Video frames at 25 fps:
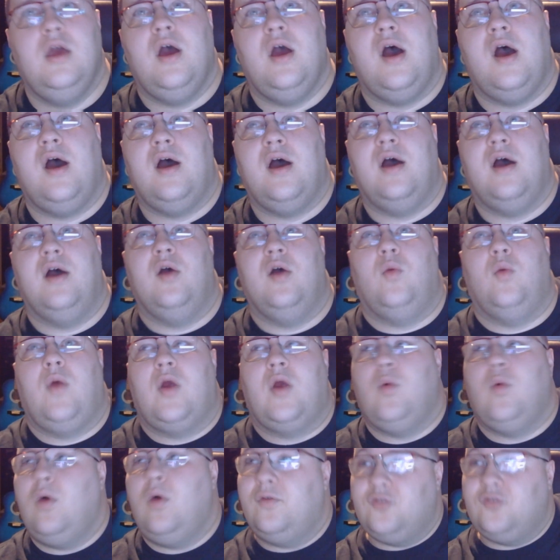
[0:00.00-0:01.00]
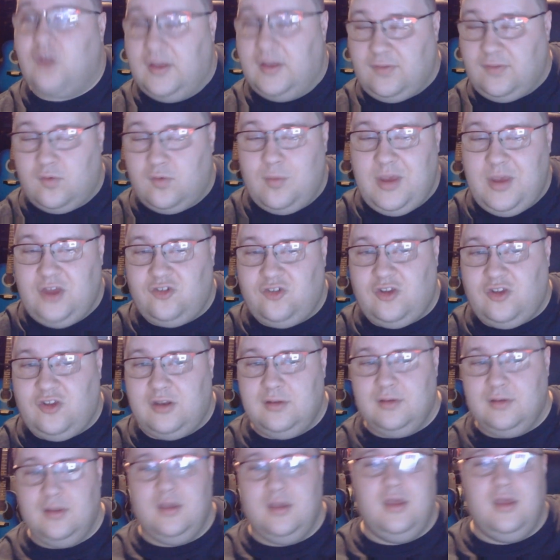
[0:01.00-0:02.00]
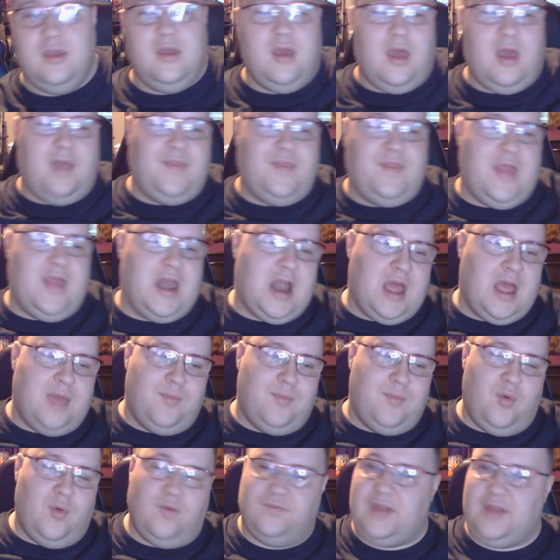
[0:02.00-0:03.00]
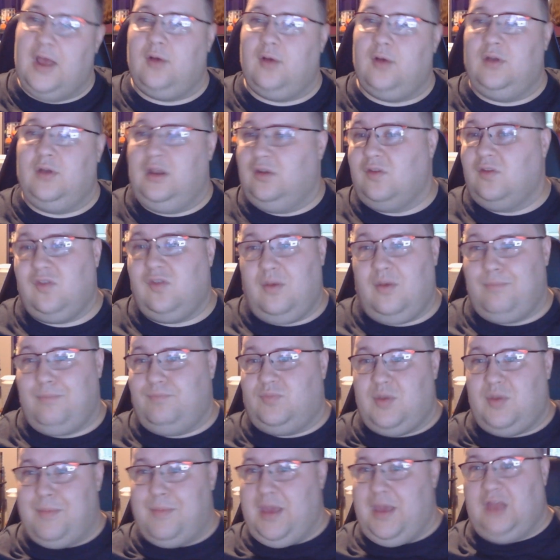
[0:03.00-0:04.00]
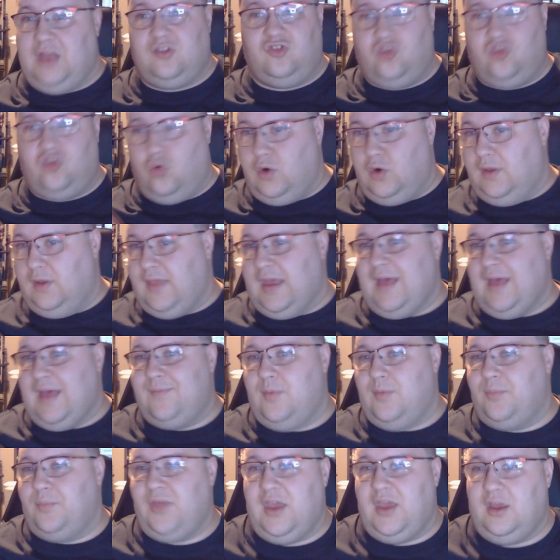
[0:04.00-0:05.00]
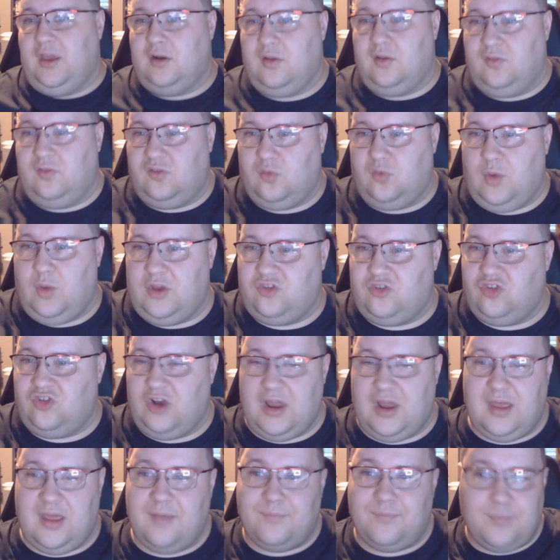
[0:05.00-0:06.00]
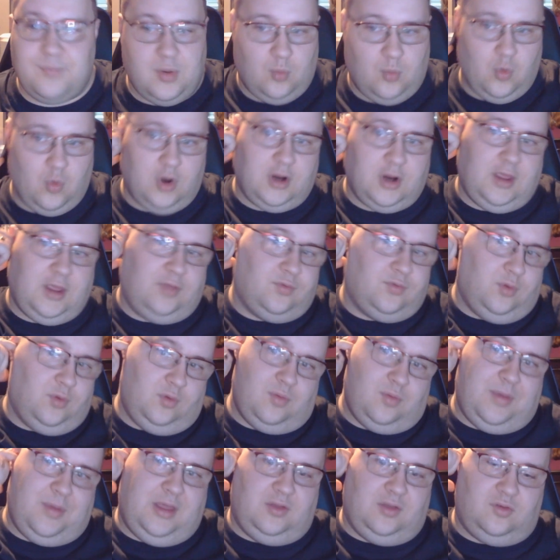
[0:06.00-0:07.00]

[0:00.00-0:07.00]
werewolf transformation, and then I move down into the main story. Like I've been playing it on Switch, and I have been working through the main